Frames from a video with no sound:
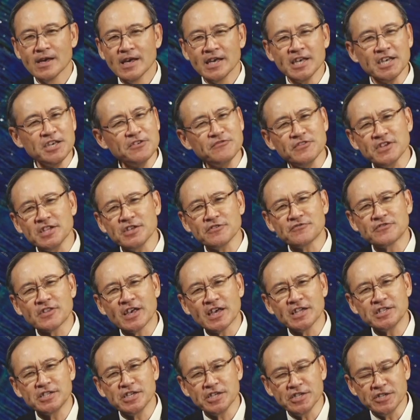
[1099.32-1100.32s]
Even if
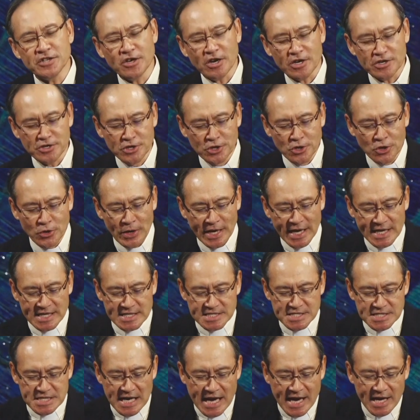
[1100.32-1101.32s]
they did not know
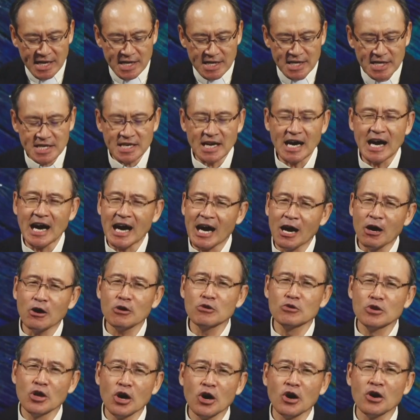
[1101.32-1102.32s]
exactly how
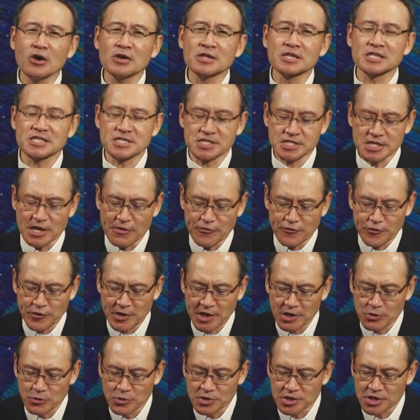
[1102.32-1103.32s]
long the
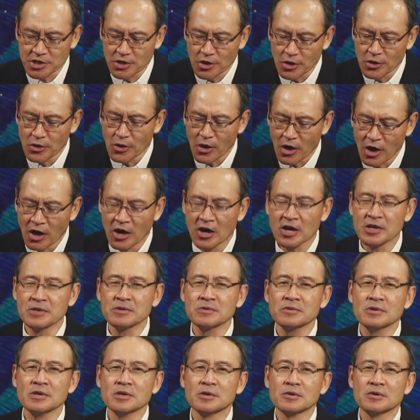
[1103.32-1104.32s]
suffering would go
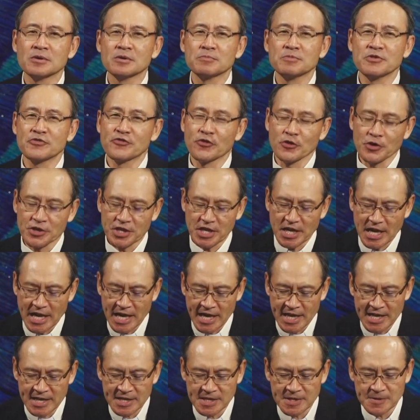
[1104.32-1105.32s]
on before the
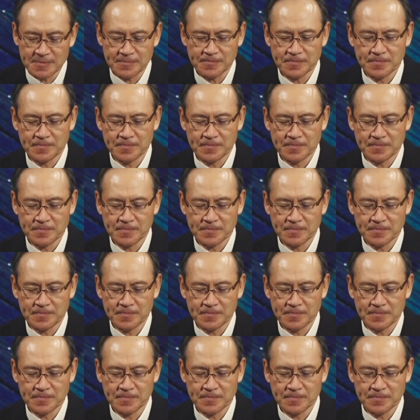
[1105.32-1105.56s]
end,